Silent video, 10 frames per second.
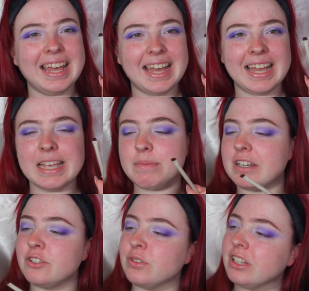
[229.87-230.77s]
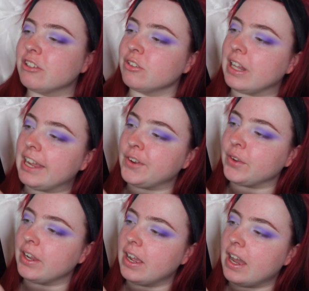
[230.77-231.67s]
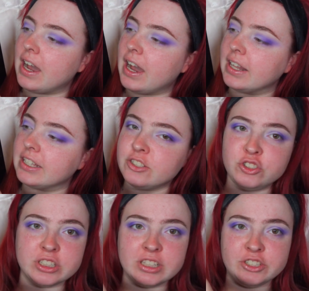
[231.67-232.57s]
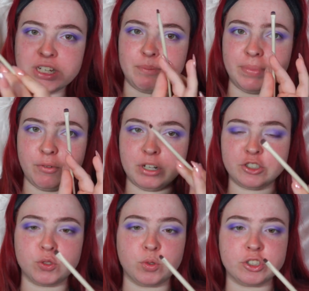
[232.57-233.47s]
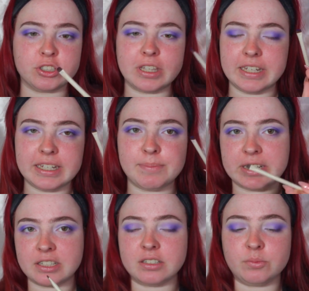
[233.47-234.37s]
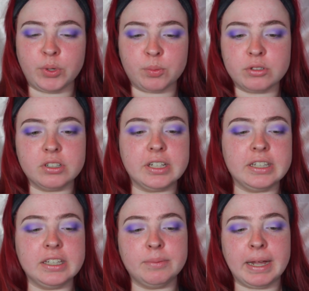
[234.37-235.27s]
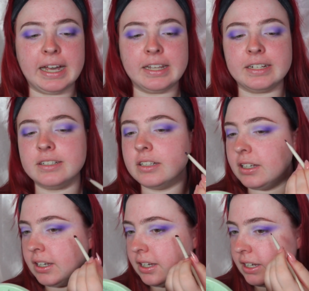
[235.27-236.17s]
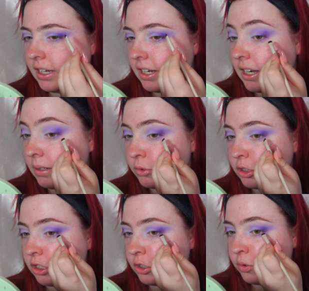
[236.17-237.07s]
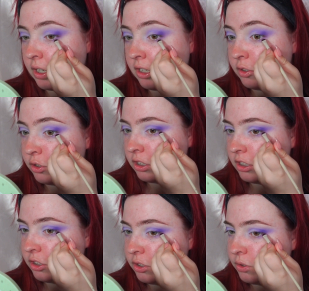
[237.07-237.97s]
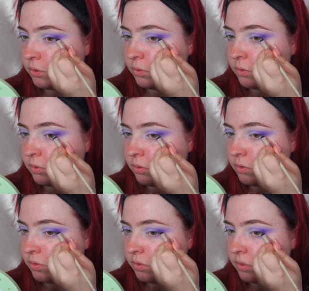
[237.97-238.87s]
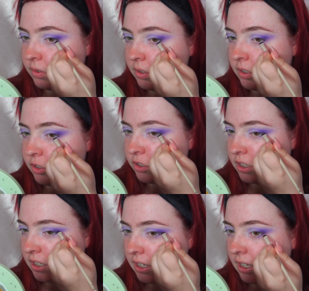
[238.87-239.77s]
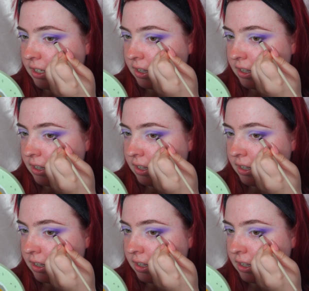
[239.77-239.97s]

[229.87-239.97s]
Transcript: I am going to do a little liner. This is just the shade Bewitched, which is the deepest purple in the palette. And I'm just going to do what I usually do and just kind of like